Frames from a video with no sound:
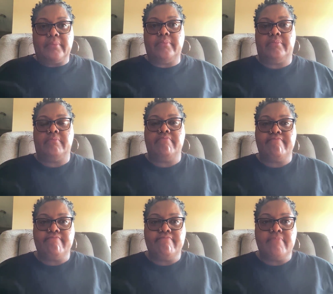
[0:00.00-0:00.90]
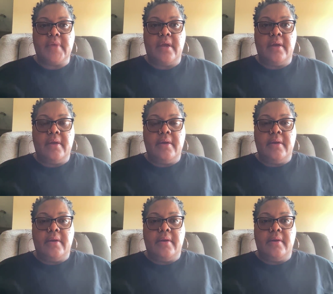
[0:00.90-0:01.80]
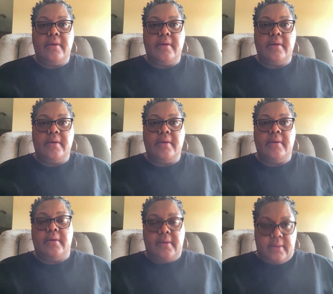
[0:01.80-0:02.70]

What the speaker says: [no speech]